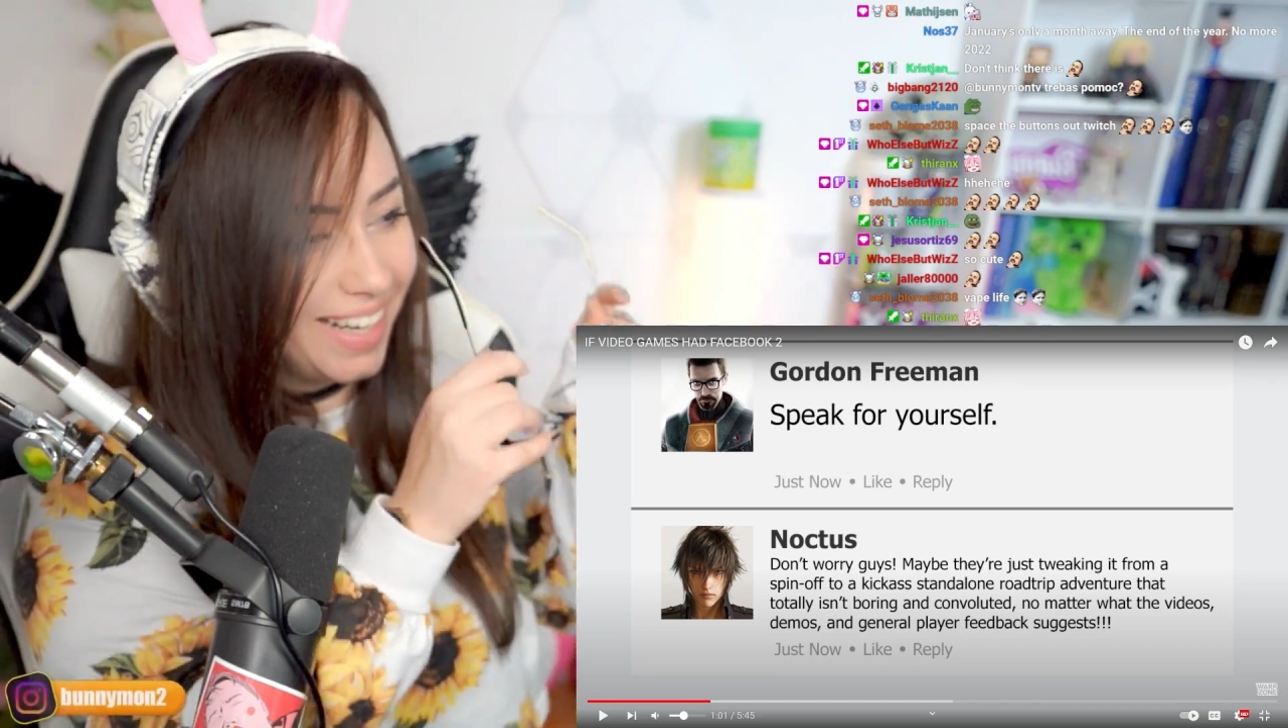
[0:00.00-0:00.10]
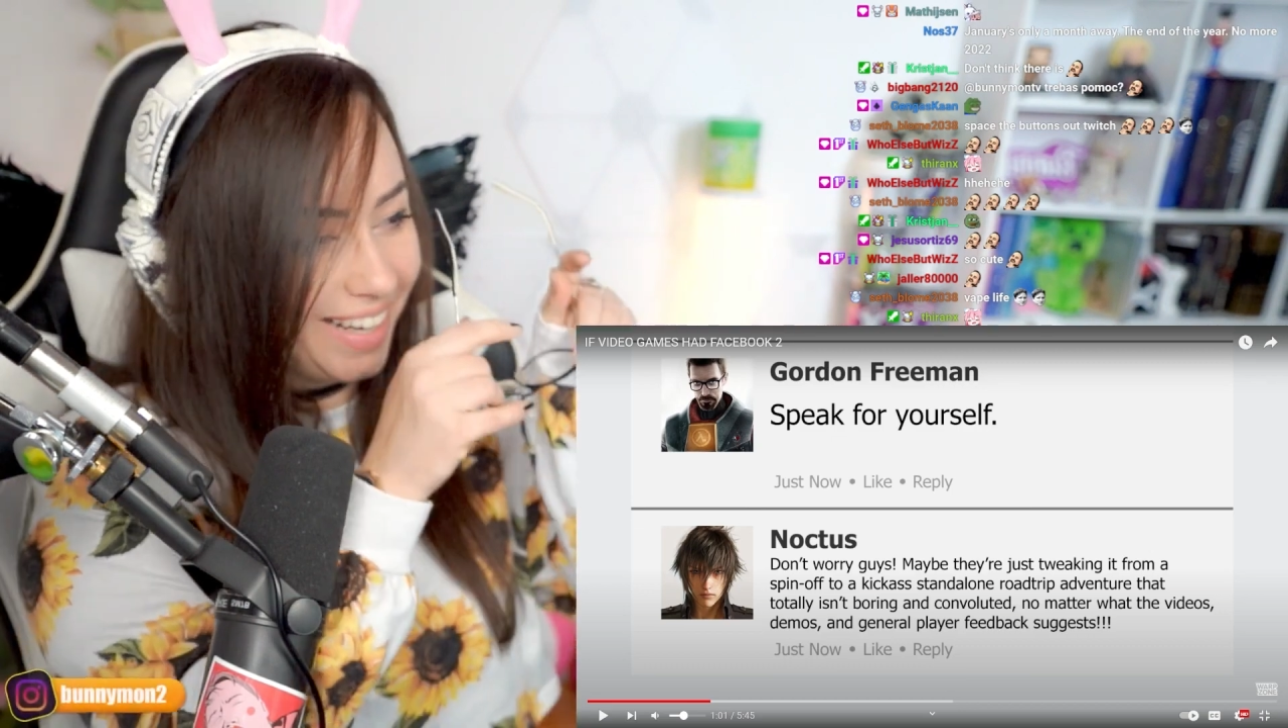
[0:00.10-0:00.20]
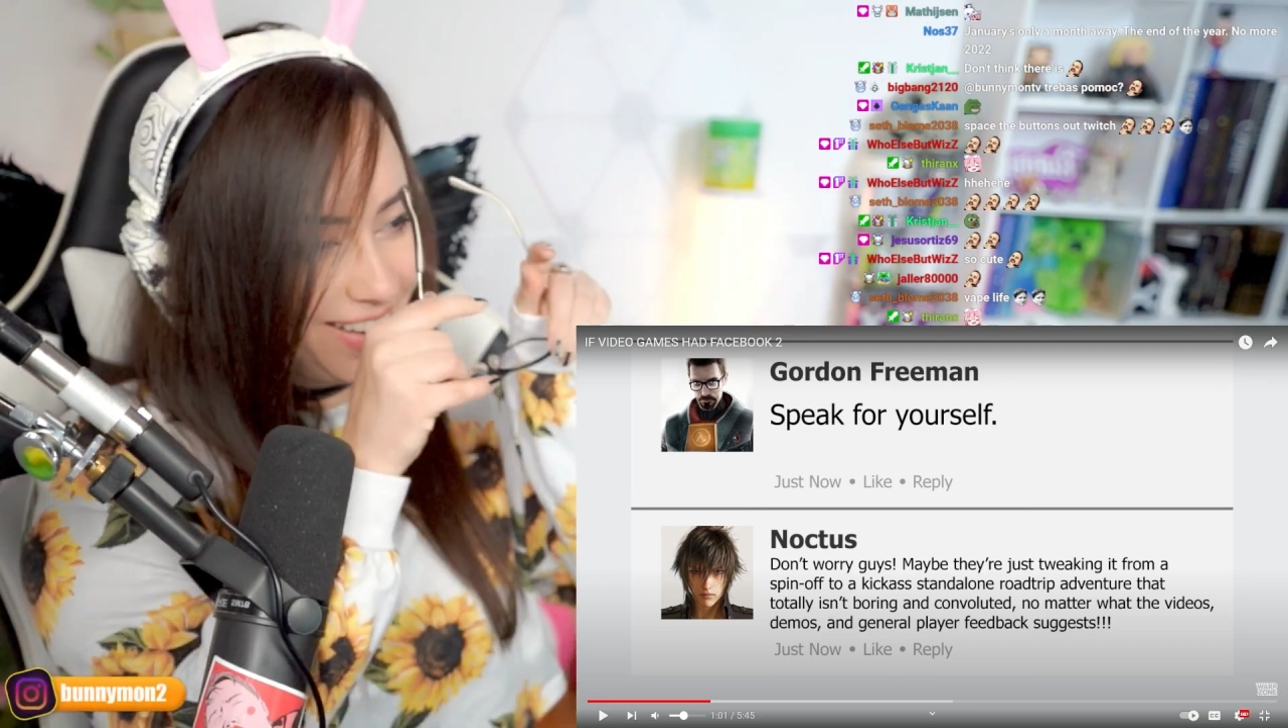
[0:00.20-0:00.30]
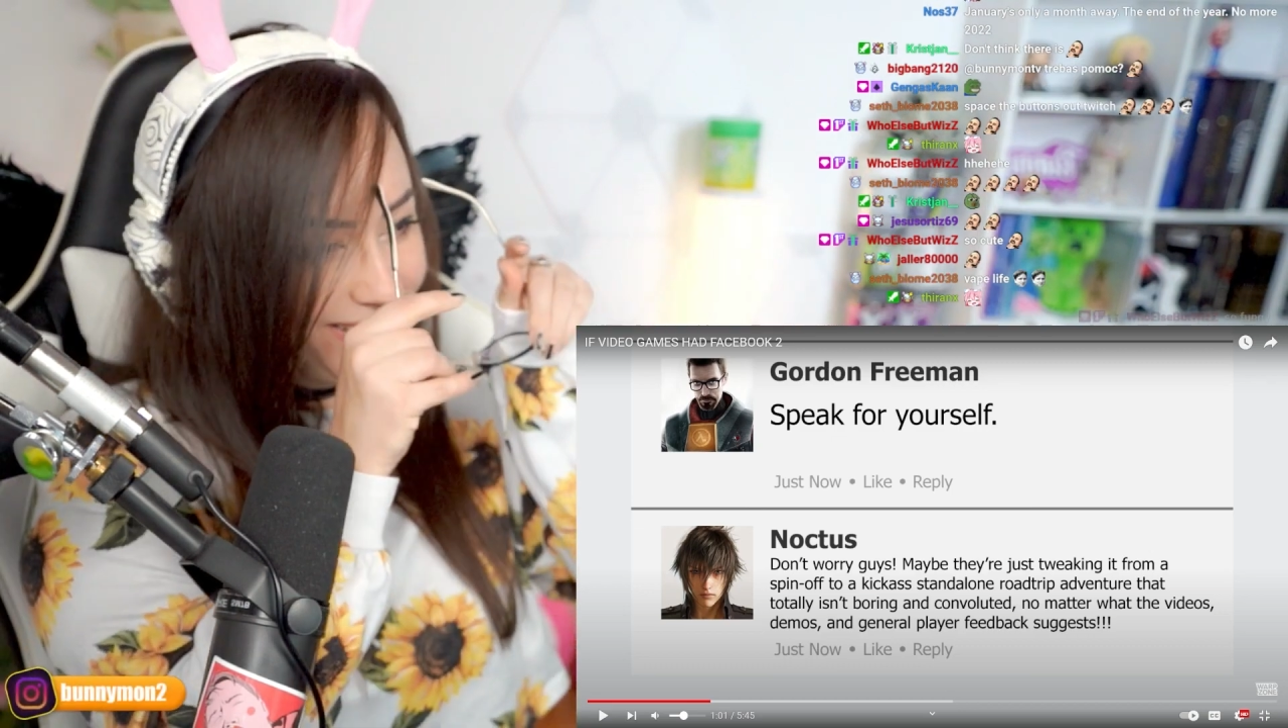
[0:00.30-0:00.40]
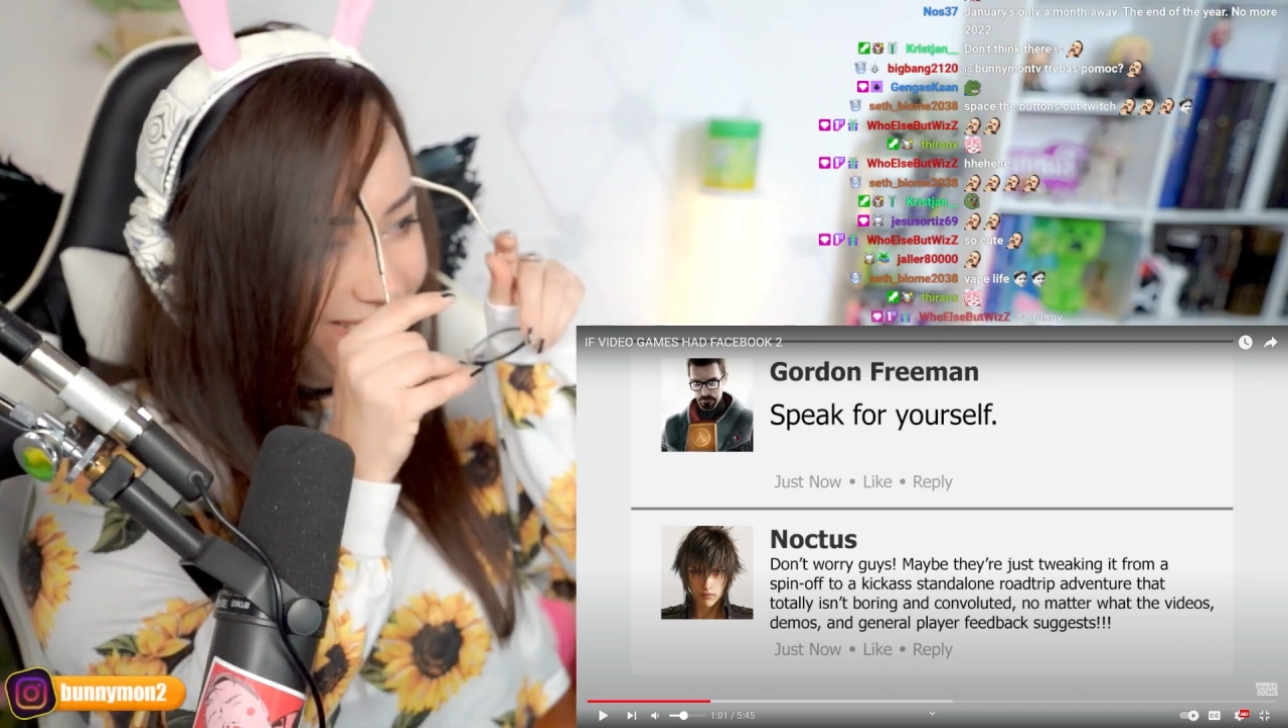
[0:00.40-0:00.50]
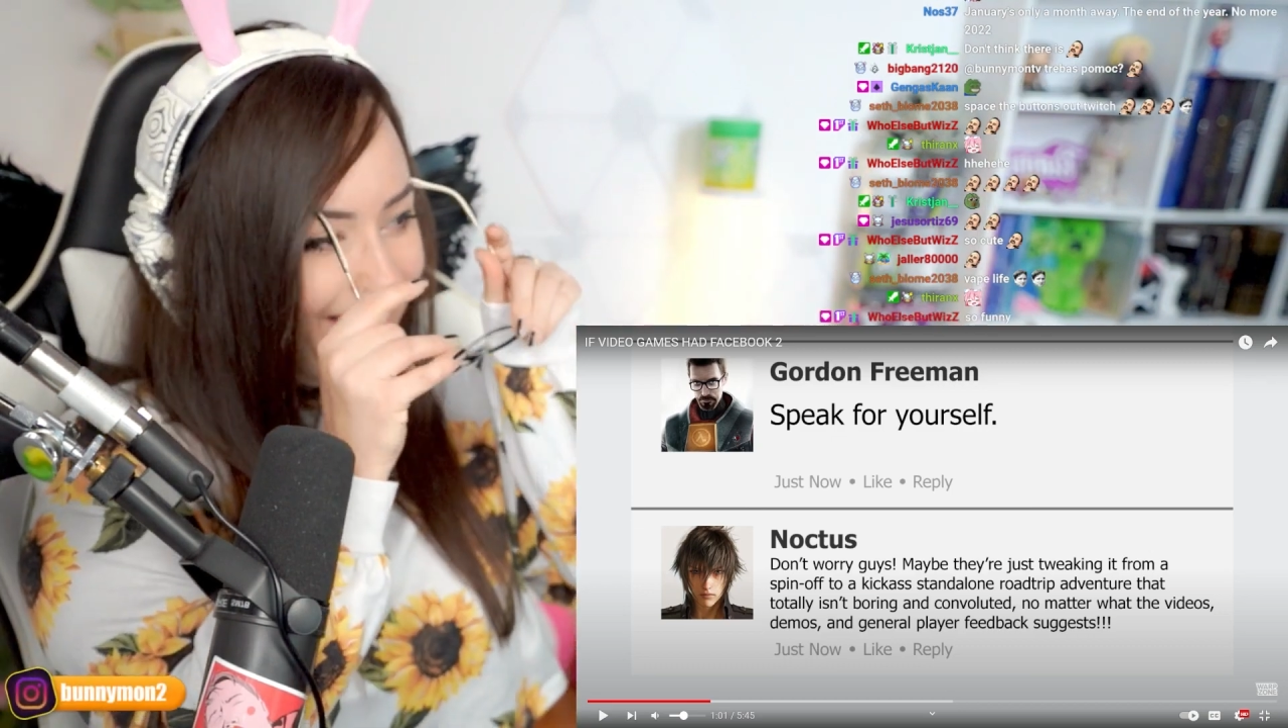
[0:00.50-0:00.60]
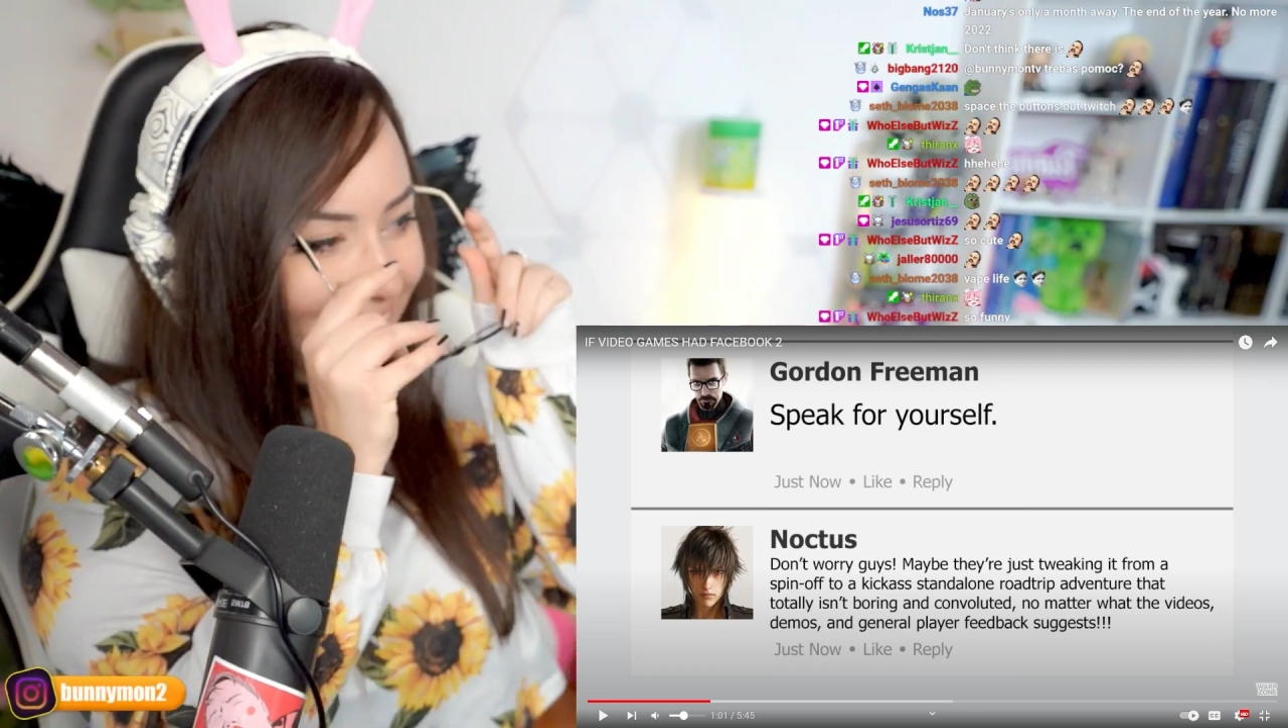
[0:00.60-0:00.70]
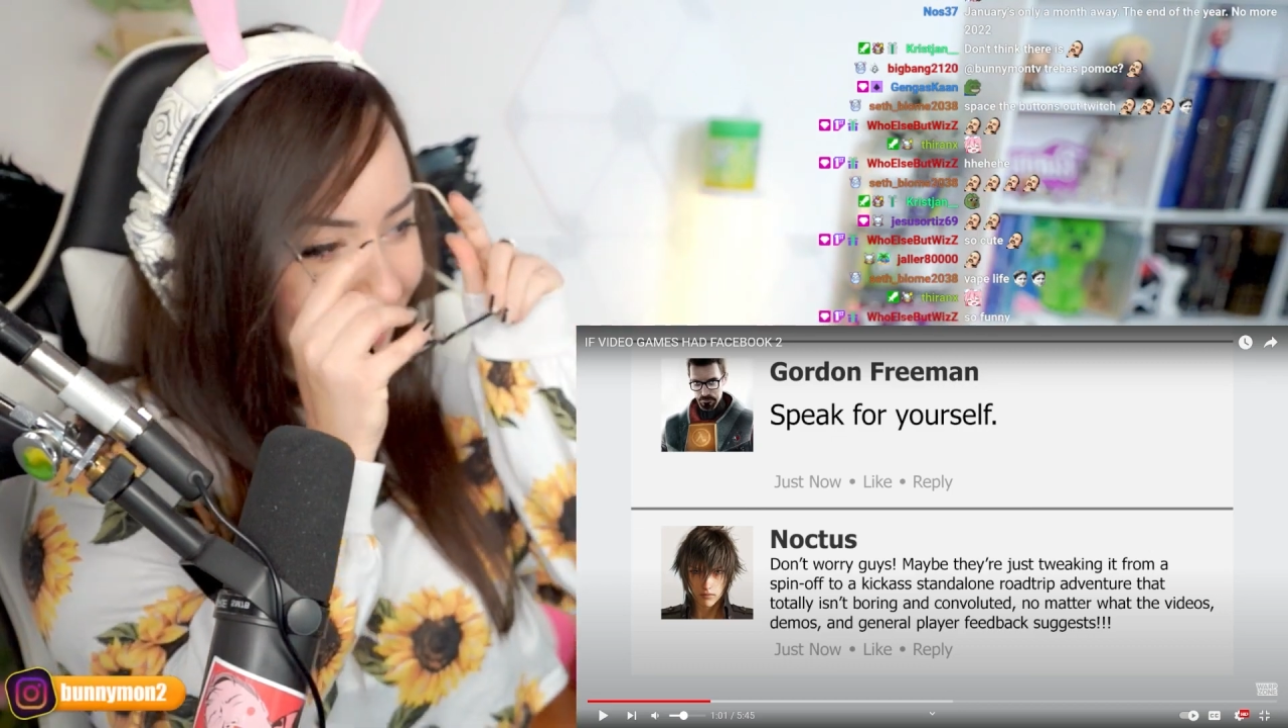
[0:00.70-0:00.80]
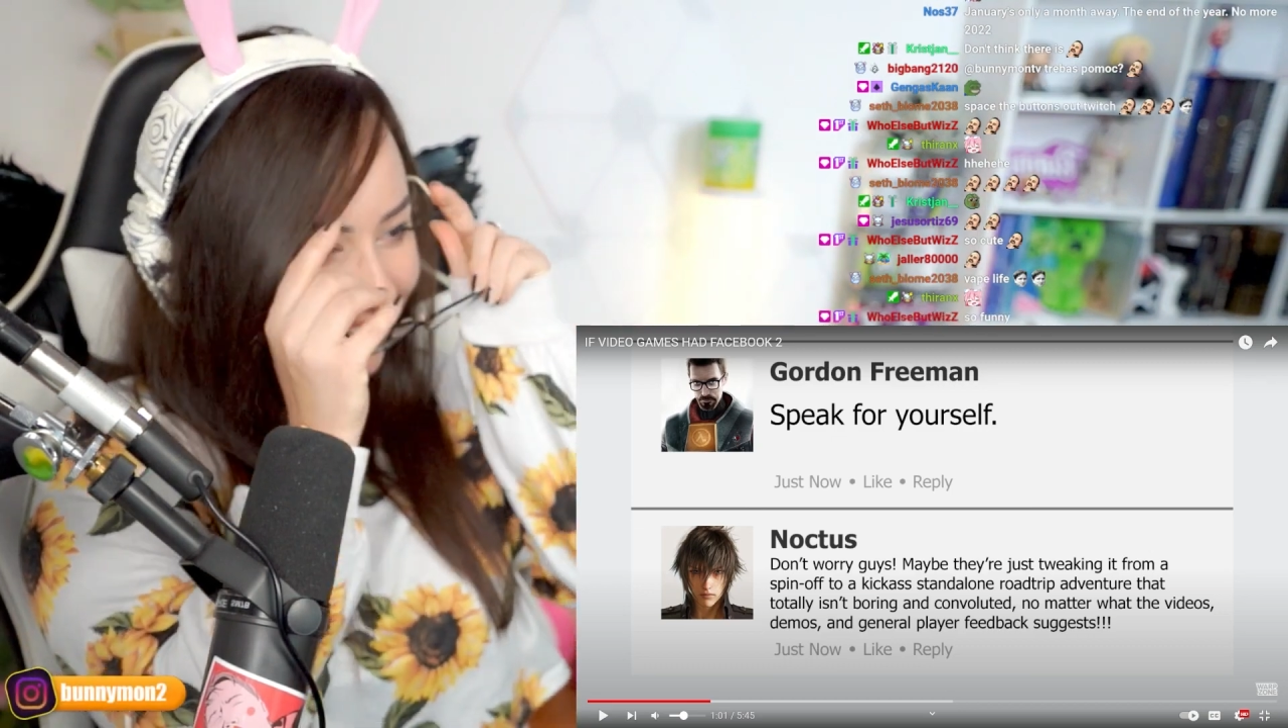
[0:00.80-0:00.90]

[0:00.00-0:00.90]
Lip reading: Oh